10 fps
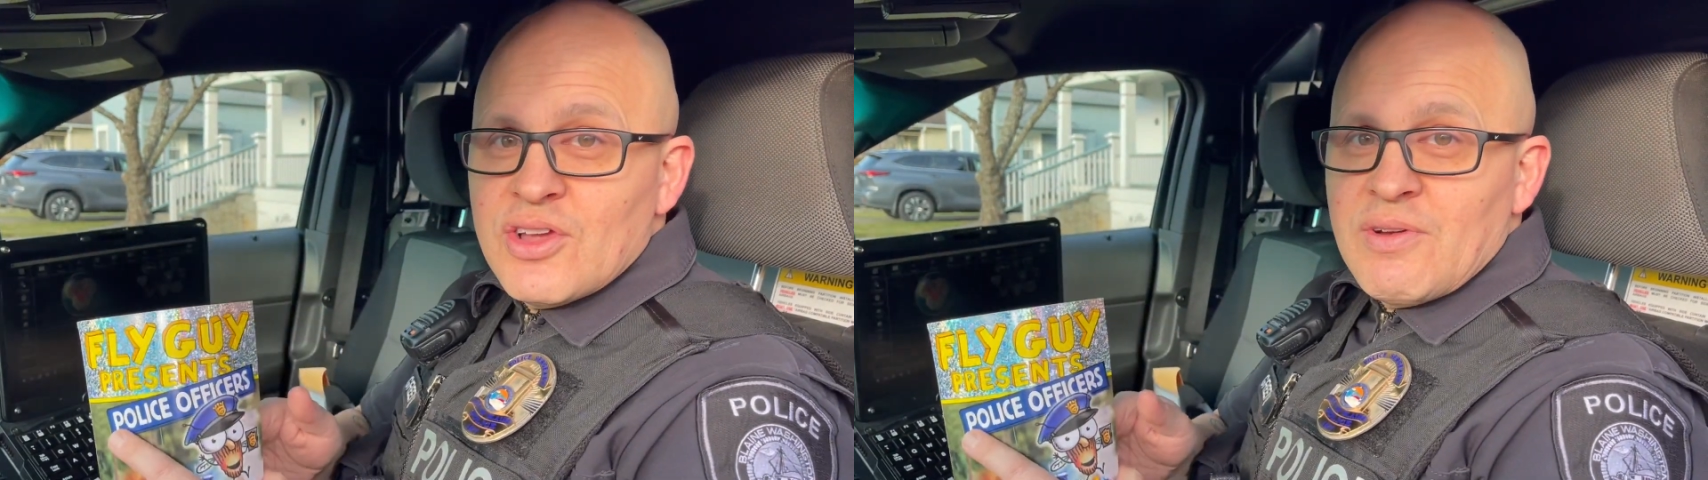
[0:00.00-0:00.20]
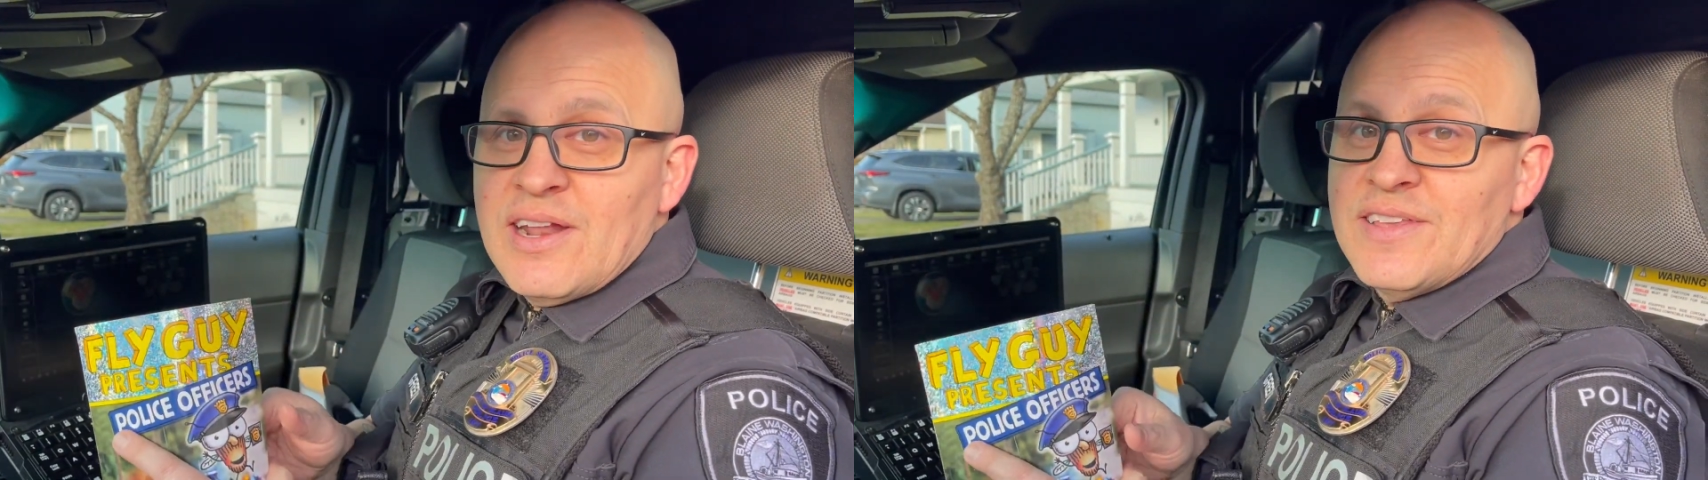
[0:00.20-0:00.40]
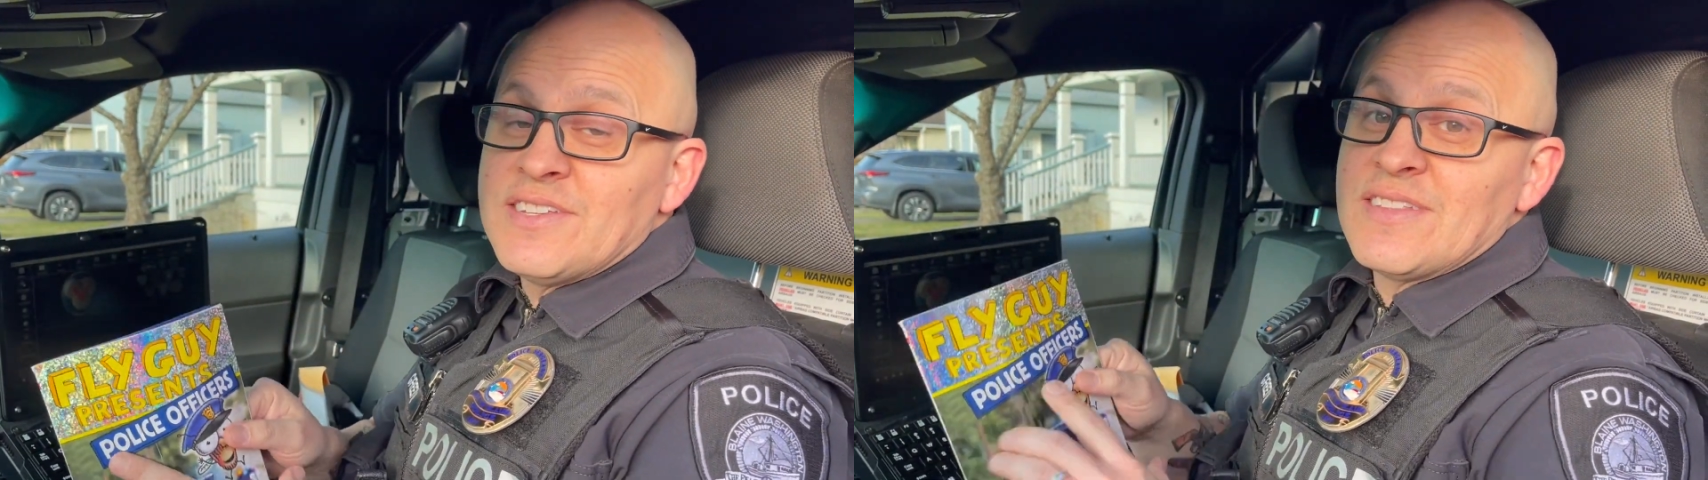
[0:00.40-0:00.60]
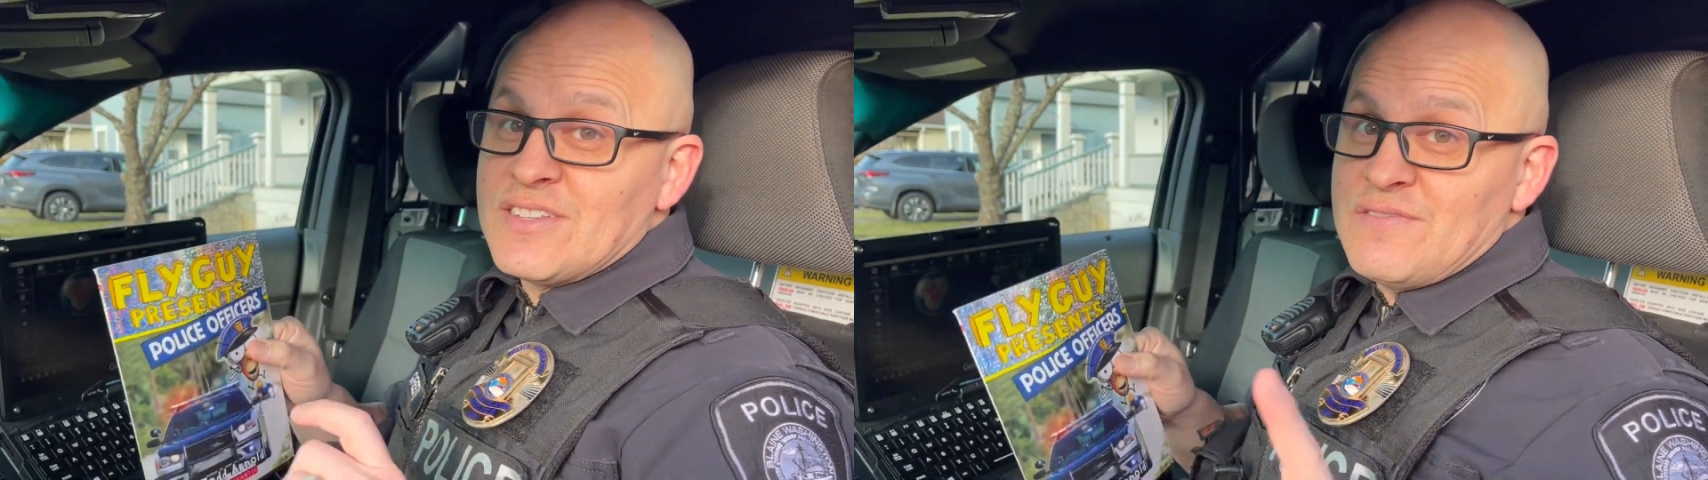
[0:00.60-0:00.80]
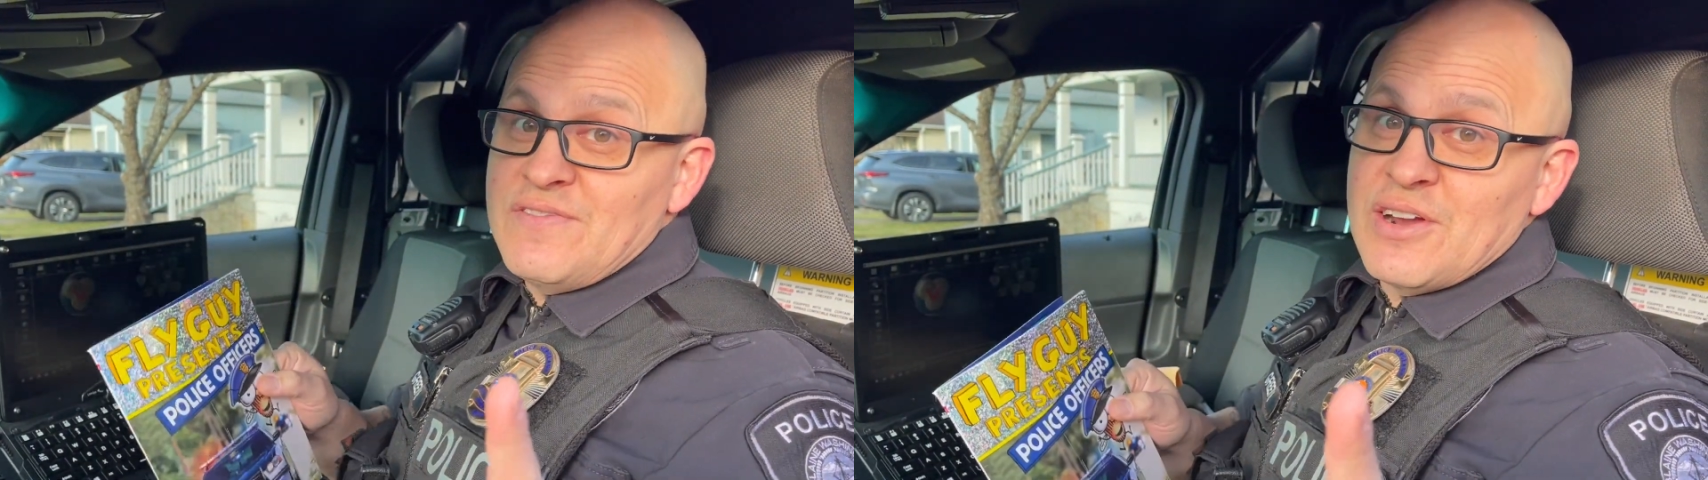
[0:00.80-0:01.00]
You ready to listen?
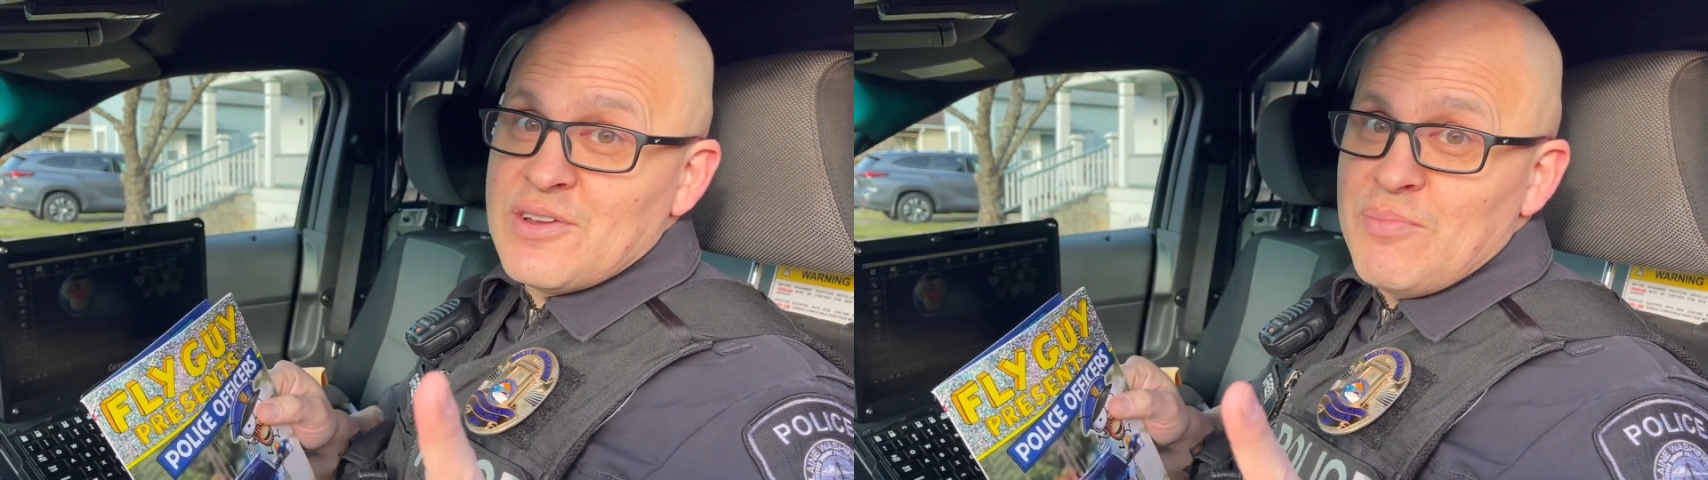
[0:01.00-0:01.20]
This is very